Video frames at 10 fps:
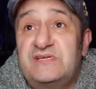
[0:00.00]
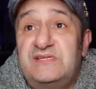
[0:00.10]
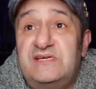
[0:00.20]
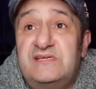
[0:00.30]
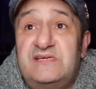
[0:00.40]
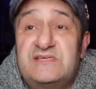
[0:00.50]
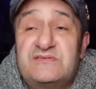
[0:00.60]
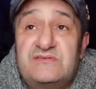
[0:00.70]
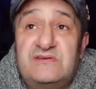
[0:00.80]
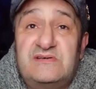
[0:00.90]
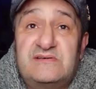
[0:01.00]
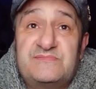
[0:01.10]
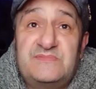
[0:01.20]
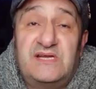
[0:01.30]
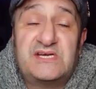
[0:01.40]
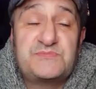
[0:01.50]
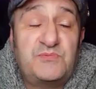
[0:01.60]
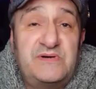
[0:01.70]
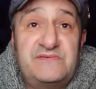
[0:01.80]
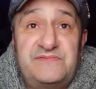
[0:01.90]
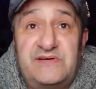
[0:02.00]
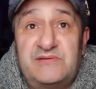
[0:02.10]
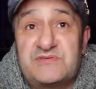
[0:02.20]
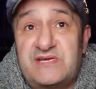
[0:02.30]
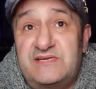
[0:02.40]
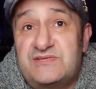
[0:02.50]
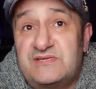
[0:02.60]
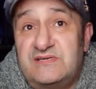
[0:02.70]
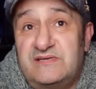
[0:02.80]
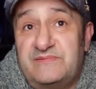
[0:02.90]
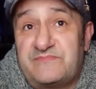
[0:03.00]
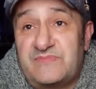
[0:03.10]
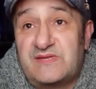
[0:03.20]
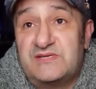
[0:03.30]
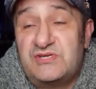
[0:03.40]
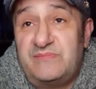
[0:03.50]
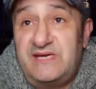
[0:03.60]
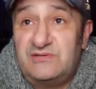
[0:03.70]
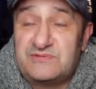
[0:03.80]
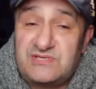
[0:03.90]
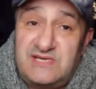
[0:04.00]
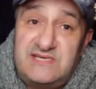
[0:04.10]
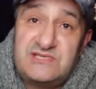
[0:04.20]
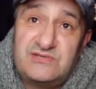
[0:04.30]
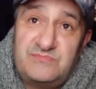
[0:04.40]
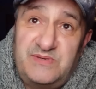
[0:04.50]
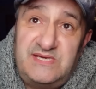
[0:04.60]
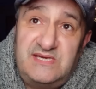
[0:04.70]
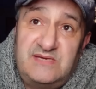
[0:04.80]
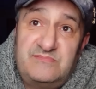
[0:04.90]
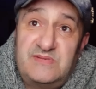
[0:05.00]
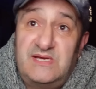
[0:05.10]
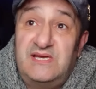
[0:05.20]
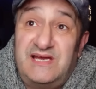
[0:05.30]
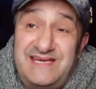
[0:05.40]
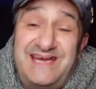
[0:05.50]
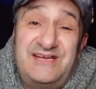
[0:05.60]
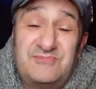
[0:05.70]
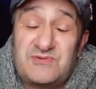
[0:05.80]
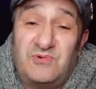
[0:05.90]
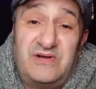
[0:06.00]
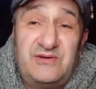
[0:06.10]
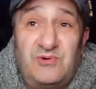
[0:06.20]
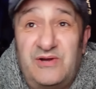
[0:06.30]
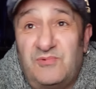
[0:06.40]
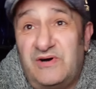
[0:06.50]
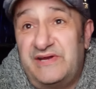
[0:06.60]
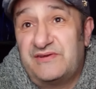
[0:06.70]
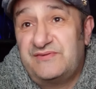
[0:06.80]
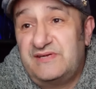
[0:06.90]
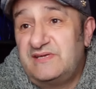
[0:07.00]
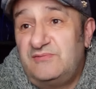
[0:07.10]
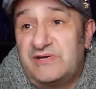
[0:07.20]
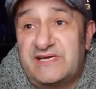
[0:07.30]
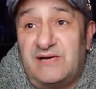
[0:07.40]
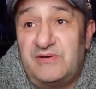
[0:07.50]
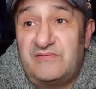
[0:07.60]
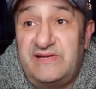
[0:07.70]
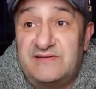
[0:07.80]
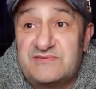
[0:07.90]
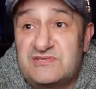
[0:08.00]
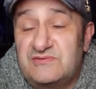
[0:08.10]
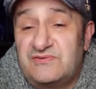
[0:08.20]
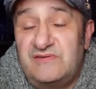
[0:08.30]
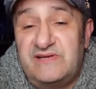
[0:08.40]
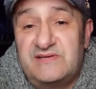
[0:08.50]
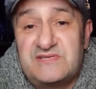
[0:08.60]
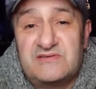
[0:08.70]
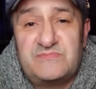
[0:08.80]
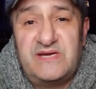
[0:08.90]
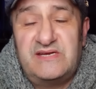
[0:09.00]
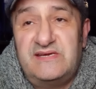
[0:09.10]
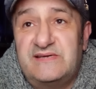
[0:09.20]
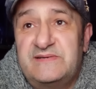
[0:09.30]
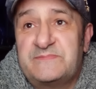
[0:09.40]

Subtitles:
And then his last but one fight was against Jermaine Ortiz, who beat him. Again, it was wide, quite wide, I think. He won a couple of rounds, two, three rounds. That was about it.